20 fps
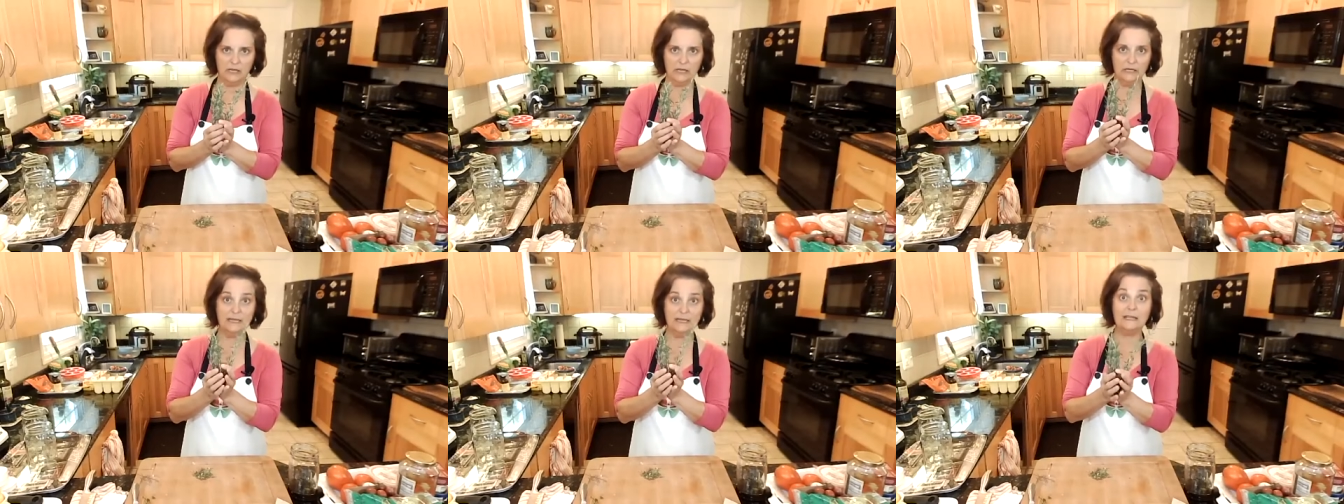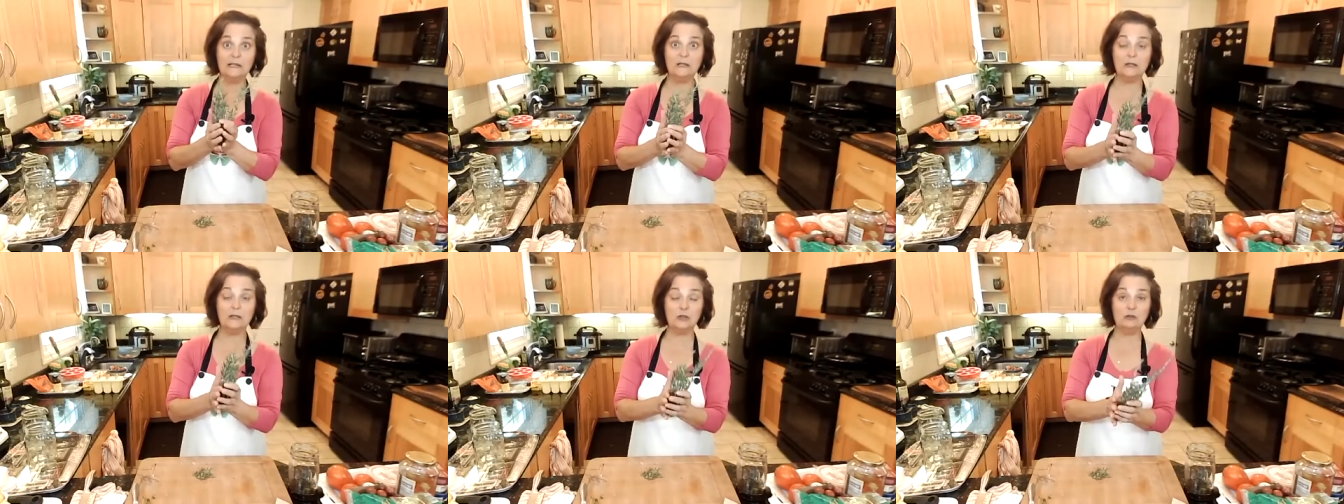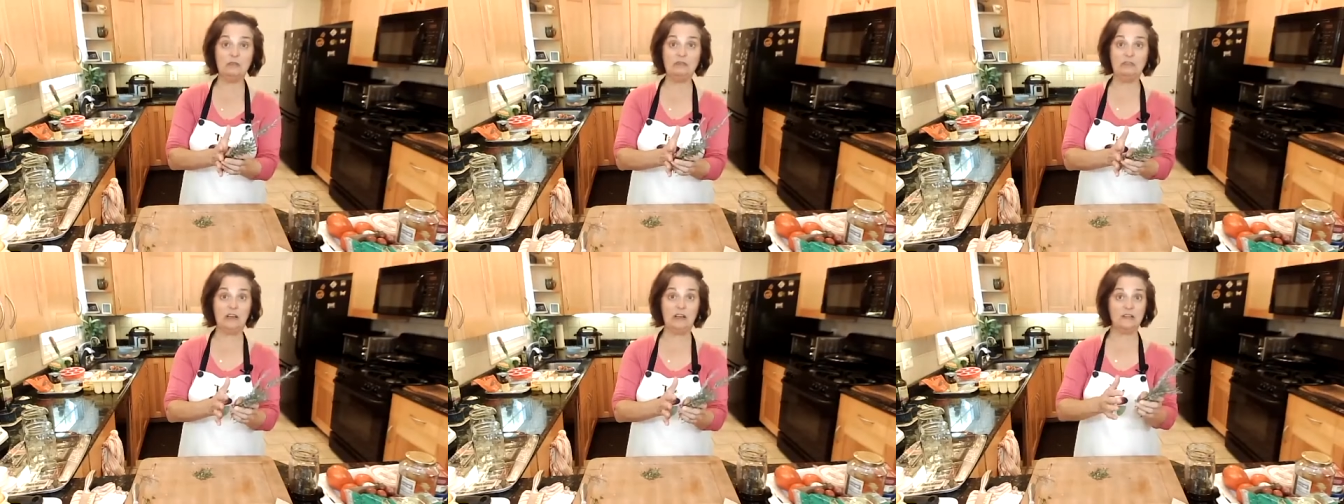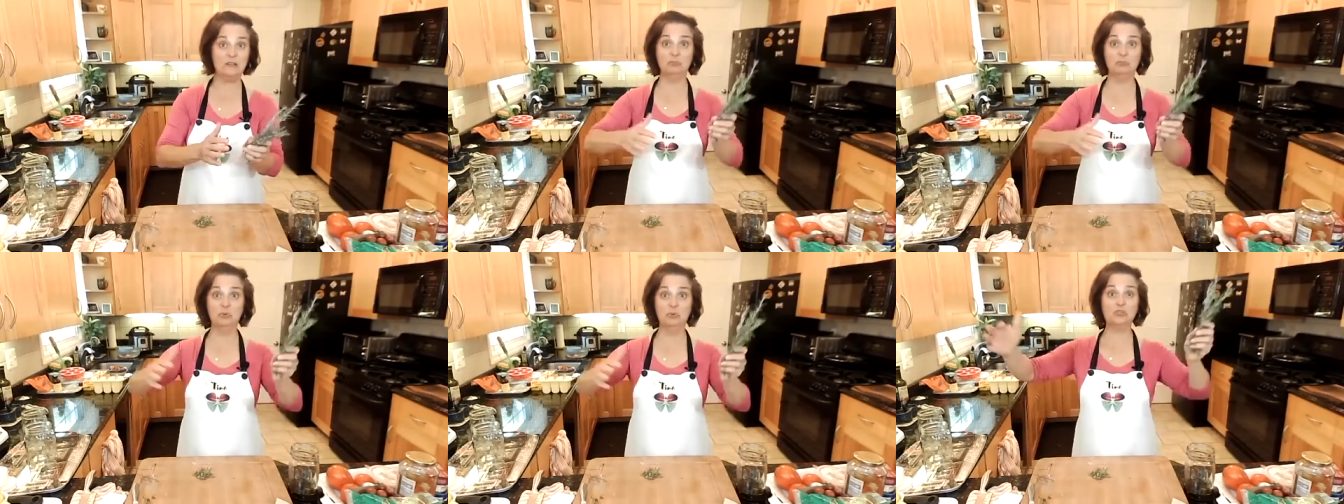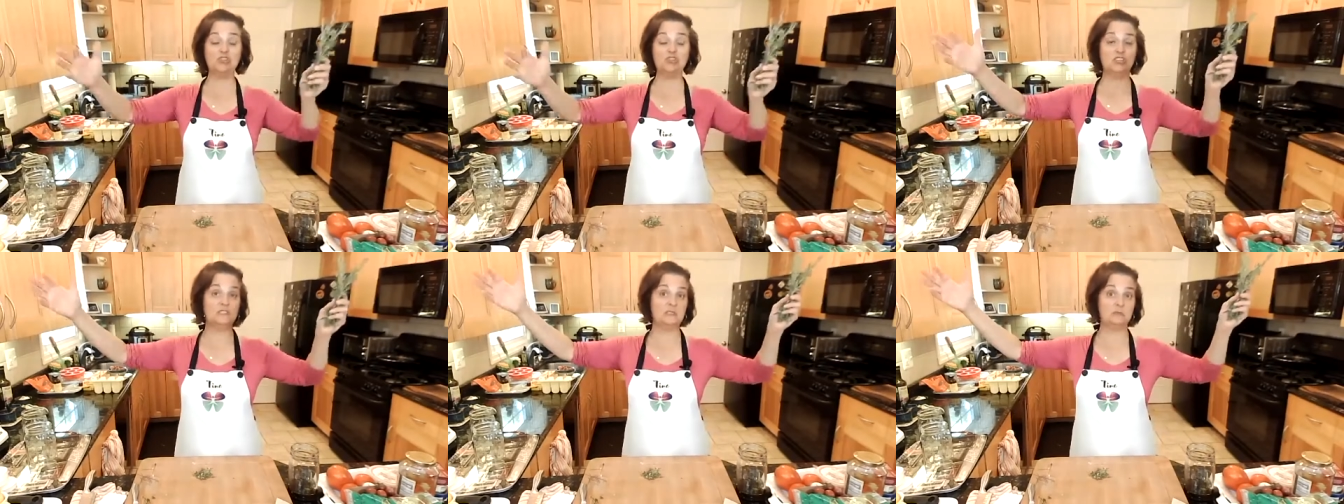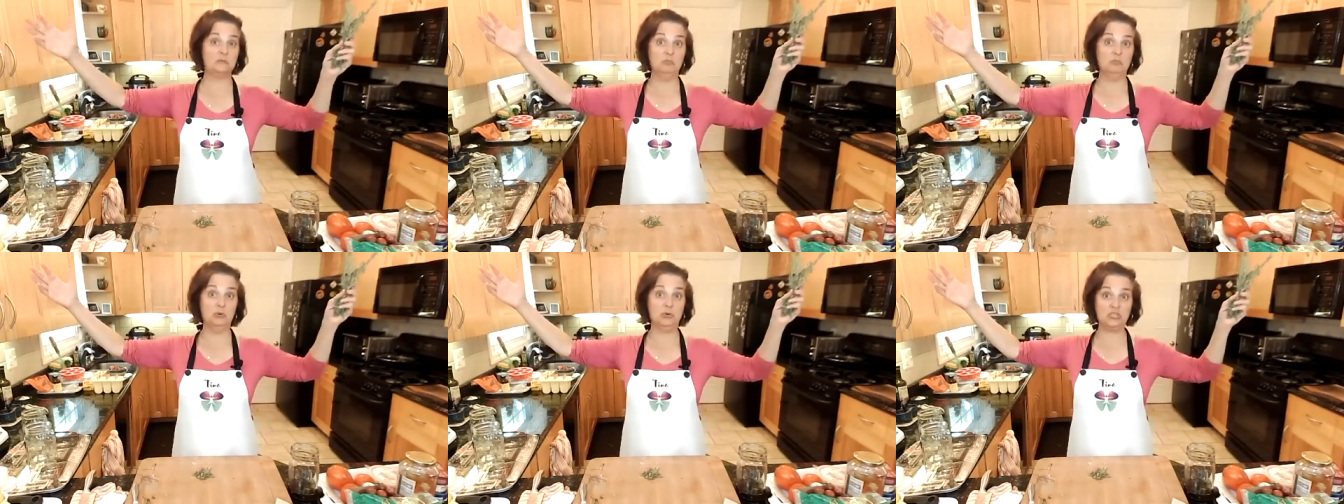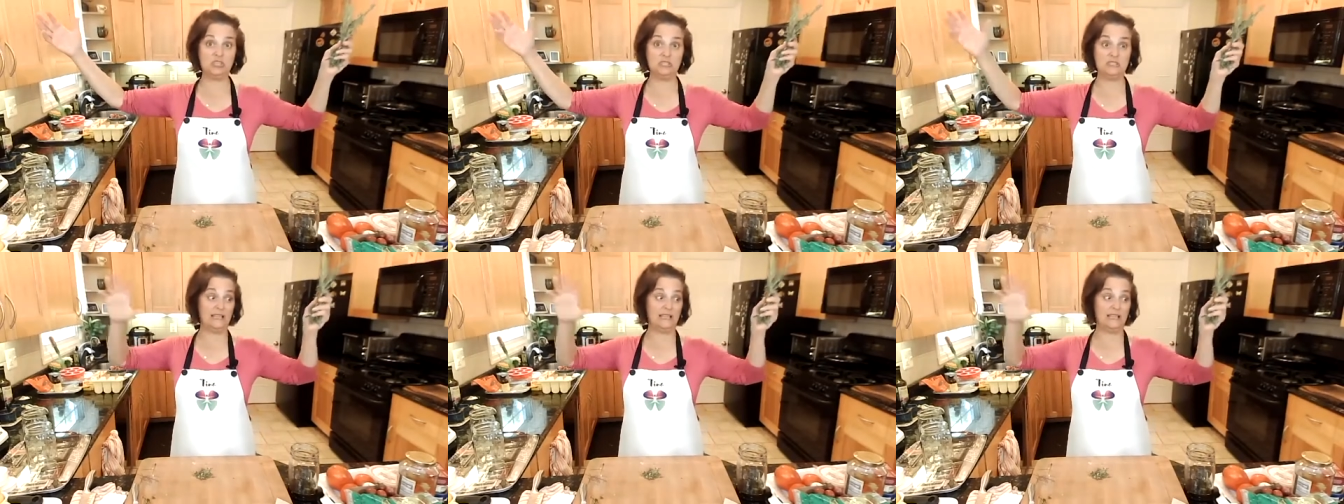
In Italy, you find bushes and bushes,